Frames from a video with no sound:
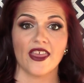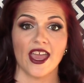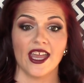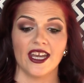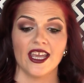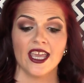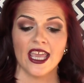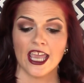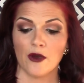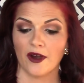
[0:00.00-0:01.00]
then
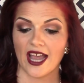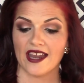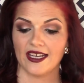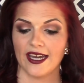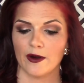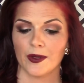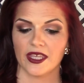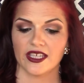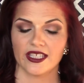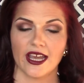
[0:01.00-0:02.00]
it would kind of narrow
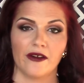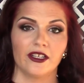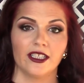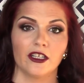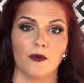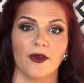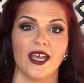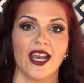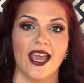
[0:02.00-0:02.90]
things down a little bit,